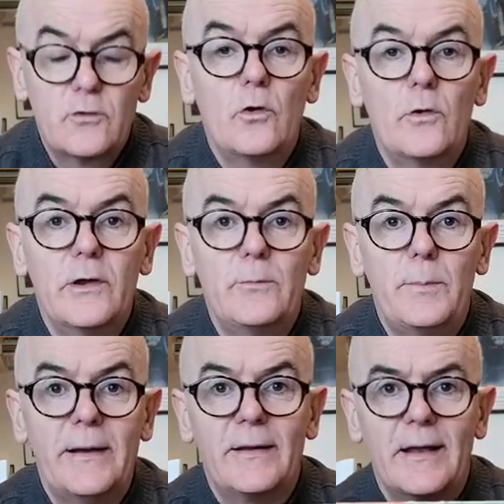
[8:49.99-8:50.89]
toys
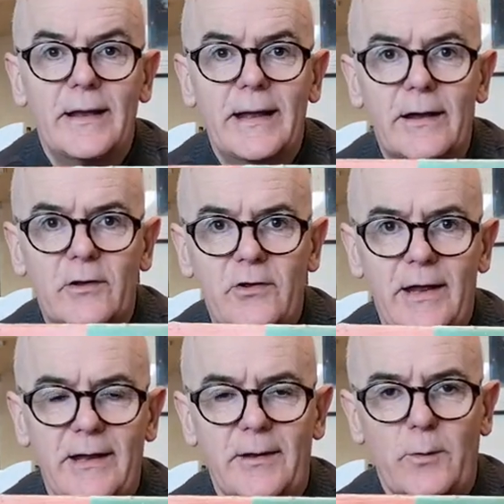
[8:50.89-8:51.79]
being linked
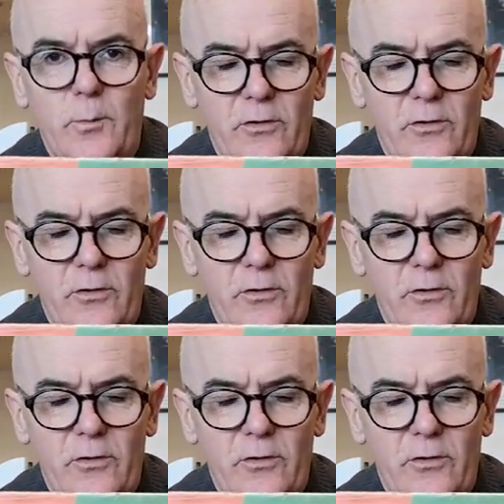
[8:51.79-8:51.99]
in